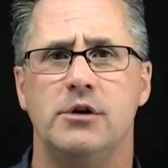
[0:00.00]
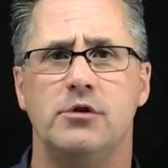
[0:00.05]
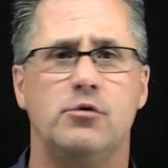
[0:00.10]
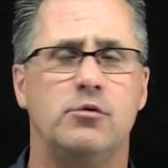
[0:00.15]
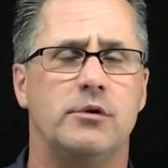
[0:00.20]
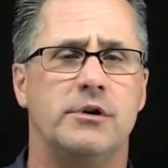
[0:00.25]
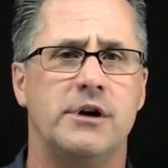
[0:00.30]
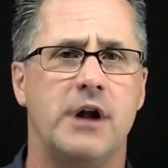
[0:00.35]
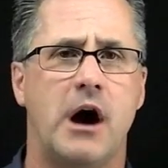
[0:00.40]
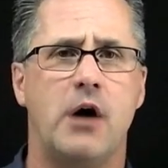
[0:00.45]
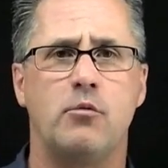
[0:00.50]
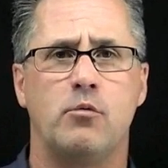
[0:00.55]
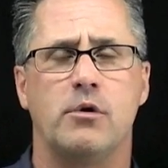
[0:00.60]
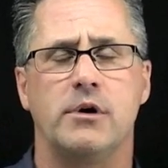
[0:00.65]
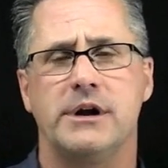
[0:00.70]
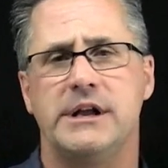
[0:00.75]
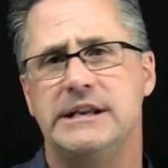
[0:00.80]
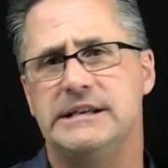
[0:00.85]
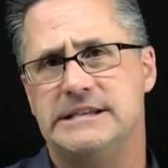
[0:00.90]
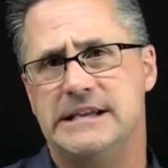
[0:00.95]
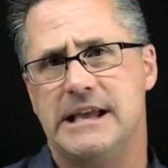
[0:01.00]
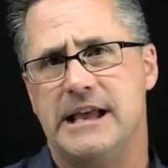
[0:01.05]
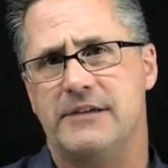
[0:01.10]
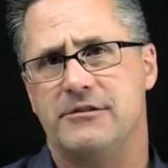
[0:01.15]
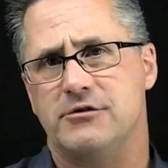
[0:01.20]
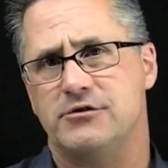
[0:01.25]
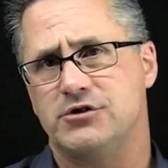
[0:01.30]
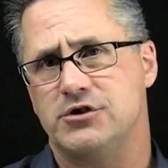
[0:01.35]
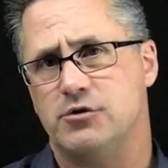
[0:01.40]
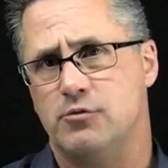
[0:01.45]
who are not working
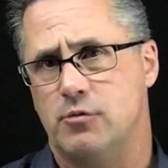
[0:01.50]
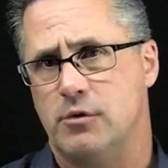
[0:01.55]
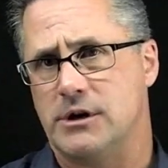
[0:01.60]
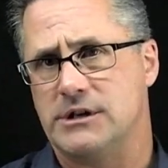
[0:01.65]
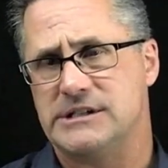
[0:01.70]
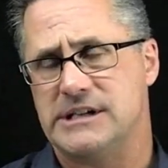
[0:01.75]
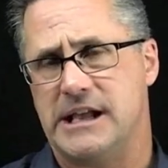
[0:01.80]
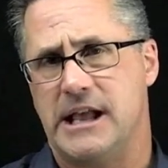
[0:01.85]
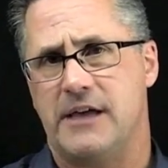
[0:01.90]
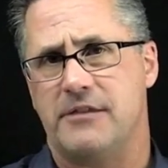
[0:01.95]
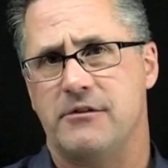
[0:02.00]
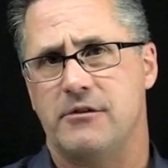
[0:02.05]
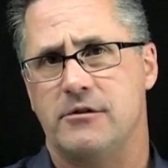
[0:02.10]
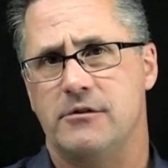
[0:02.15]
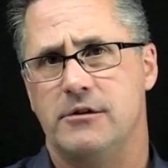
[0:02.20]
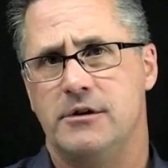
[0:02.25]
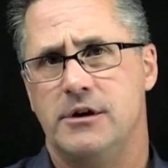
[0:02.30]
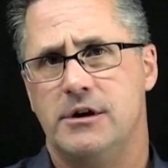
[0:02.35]
together to work together.